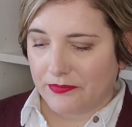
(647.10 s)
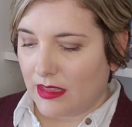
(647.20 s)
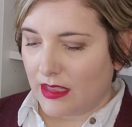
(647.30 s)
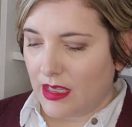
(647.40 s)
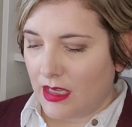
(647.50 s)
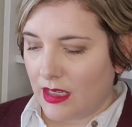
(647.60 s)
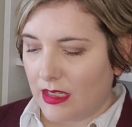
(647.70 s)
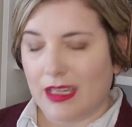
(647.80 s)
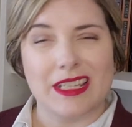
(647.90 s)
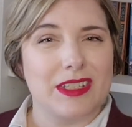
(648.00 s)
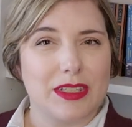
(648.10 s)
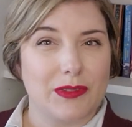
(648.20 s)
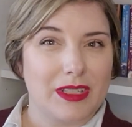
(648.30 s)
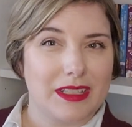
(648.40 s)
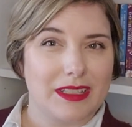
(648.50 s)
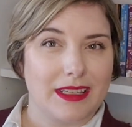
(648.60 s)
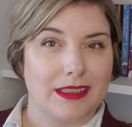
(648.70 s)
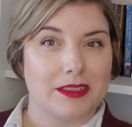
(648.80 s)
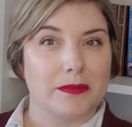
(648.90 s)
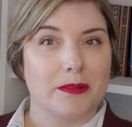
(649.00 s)
The next 2 in the
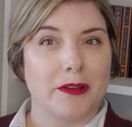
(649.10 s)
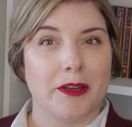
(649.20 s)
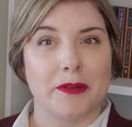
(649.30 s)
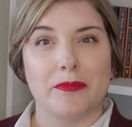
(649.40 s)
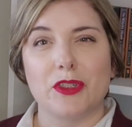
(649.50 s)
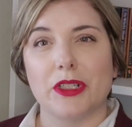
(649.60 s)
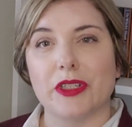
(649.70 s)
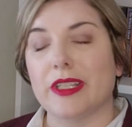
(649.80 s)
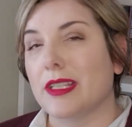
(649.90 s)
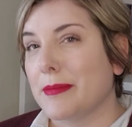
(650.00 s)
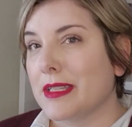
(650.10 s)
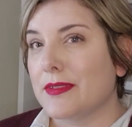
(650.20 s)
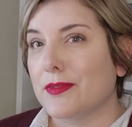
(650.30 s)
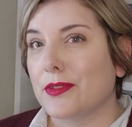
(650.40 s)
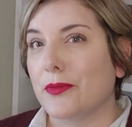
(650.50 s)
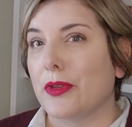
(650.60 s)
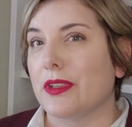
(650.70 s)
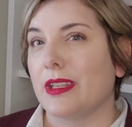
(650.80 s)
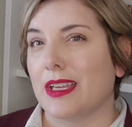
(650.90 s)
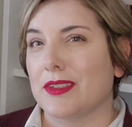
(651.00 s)
stack are more suspenseful, while the
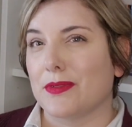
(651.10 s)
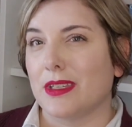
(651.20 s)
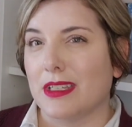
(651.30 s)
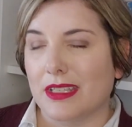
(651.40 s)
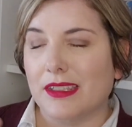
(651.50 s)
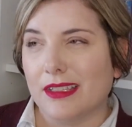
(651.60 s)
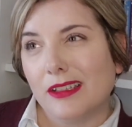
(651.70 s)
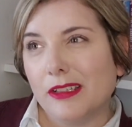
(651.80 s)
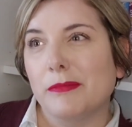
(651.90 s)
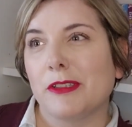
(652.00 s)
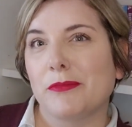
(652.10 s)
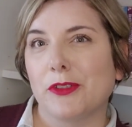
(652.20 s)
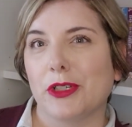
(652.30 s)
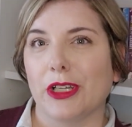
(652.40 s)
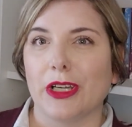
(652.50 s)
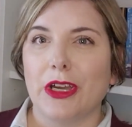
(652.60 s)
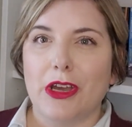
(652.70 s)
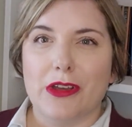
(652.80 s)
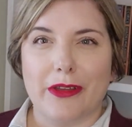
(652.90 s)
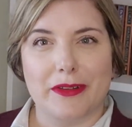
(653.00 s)
last one is a little bit more
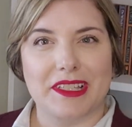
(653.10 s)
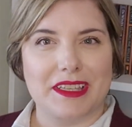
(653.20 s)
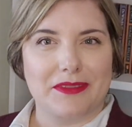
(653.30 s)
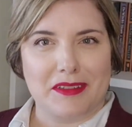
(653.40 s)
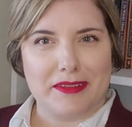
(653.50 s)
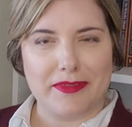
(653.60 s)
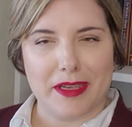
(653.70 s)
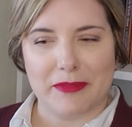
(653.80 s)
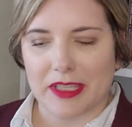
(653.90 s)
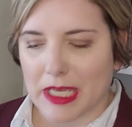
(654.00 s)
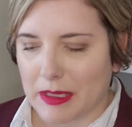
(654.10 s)
cozy found family.